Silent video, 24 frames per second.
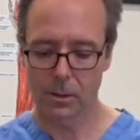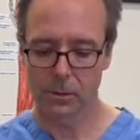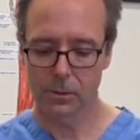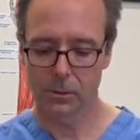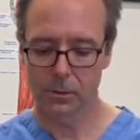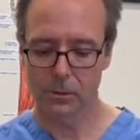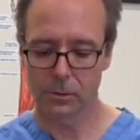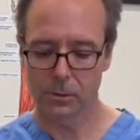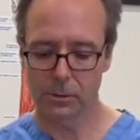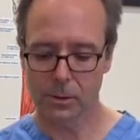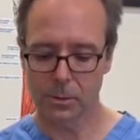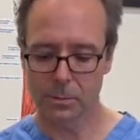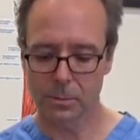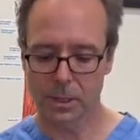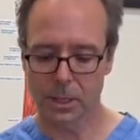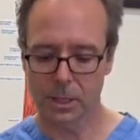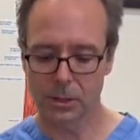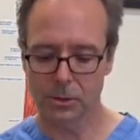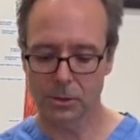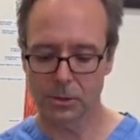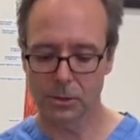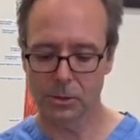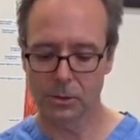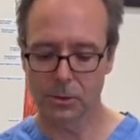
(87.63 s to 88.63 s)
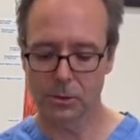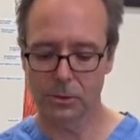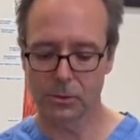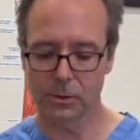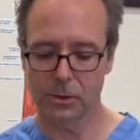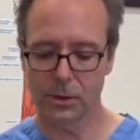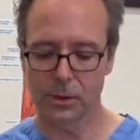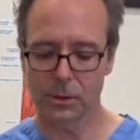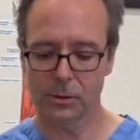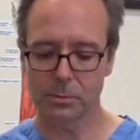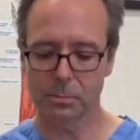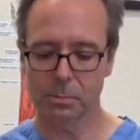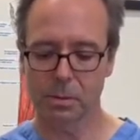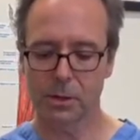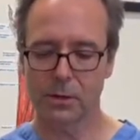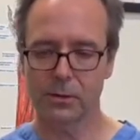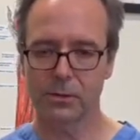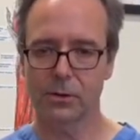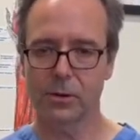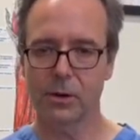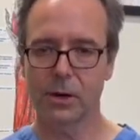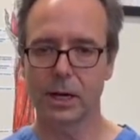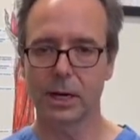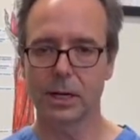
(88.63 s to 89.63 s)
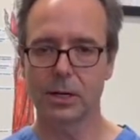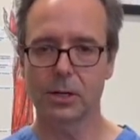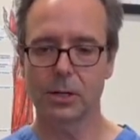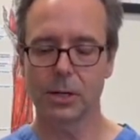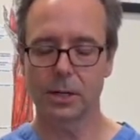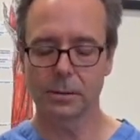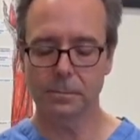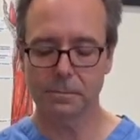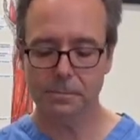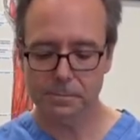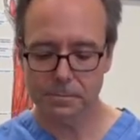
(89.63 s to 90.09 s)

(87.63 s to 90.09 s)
So I'm going to choose this perforation,